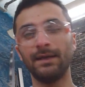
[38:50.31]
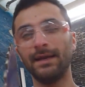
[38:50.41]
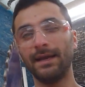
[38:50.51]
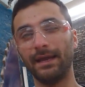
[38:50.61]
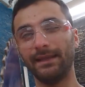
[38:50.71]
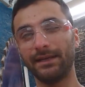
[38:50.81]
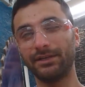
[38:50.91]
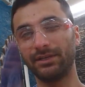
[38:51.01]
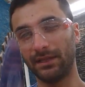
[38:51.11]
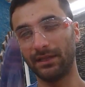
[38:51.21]
and they
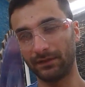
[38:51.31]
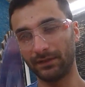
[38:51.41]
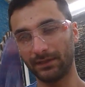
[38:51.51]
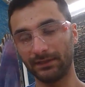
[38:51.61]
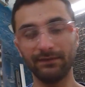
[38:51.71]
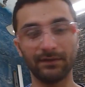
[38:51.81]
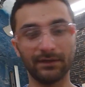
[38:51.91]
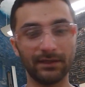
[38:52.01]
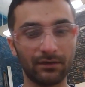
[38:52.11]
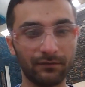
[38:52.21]
actually leave a
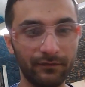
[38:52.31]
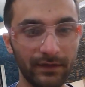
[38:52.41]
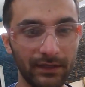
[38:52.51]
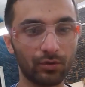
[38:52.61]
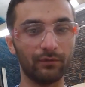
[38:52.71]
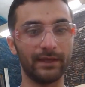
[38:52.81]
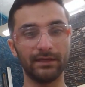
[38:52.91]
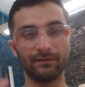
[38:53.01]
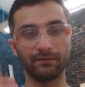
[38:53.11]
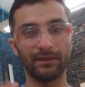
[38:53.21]
little V groove. They don't leave
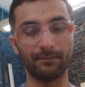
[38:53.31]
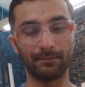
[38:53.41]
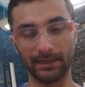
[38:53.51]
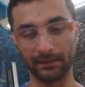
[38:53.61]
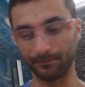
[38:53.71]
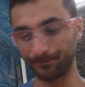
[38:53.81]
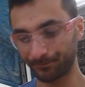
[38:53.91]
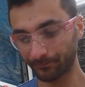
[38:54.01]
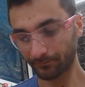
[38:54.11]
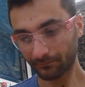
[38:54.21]
a flat bottom.
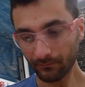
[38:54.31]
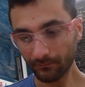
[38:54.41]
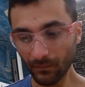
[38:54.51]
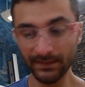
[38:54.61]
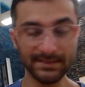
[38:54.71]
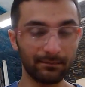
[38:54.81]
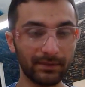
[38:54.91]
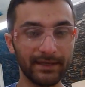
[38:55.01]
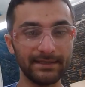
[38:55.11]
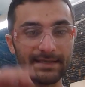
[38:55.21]
Some
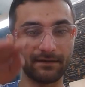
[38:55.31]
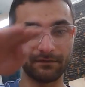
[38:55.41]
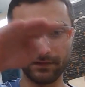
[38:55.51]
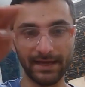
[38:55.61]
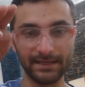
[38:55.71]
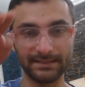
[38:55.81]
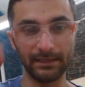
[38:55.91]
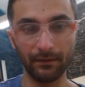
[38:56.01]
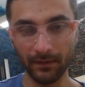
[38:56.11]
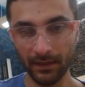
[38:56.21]
blades have flat
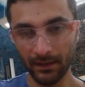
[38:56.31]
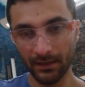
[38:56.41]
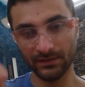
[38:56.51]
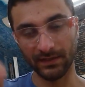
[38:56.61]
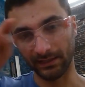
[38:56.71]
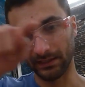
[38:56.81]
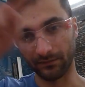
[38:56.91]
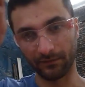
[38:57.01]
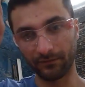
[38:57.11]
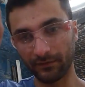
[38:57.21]
teeth, so they leave a
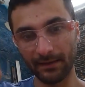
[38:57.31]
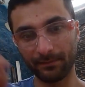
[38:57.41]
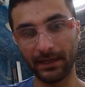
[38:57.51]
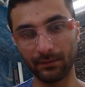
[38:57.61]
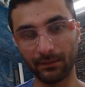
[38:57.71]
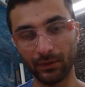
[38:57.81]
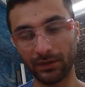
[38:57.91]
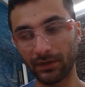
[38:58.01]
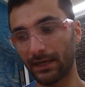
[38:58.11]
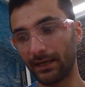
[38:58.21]
flat bottom when they're
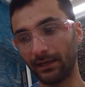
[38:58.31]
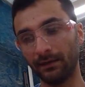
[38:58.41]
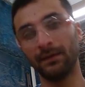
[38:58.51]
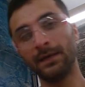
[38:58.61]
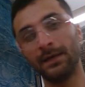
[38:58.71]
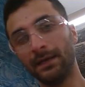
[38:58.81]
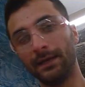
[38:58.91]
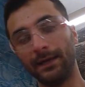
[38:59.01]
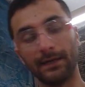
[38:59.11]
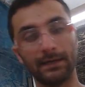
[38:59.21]
cutting.
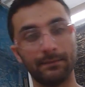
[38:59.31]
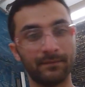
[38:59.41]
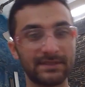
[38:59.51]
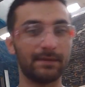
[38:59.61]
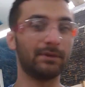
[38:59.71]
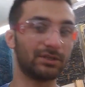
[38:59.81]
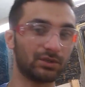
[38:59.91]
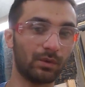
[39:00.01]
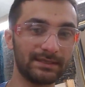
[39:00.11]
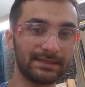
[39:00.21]
Some cut to
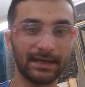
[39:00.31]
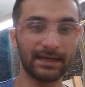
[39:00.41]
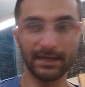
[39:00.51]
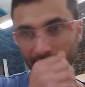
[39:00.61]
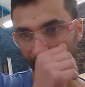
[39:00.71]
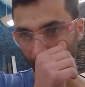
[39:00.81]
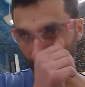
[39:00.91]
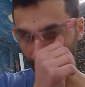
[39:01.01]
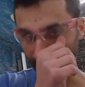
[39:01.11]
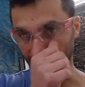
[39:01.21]
one side if
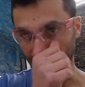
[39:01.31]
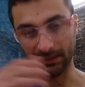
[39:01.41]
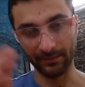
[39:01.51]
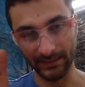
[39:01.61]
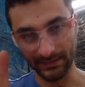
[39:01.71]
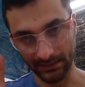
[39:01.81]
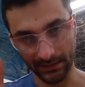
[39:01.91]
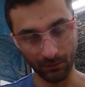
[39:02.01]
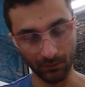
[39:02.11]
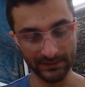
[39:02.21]
you're always gonna commit to
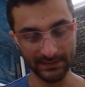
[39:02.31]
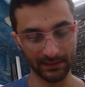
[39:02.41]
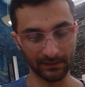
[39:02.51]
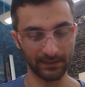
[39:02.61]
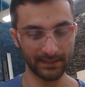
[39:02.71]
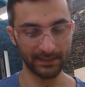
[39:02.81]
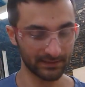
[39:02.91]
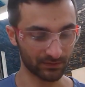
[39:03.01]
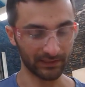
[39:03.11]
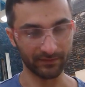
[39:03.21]
cutting one side of the line,
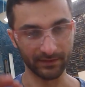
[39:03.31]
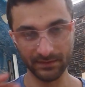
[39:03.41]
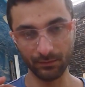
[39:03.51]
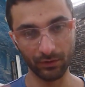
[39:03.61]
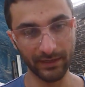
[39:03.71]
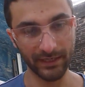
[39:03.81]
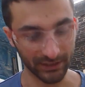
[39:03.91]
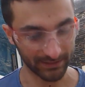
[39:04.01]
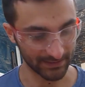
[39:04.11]
so leave a smoother edge on that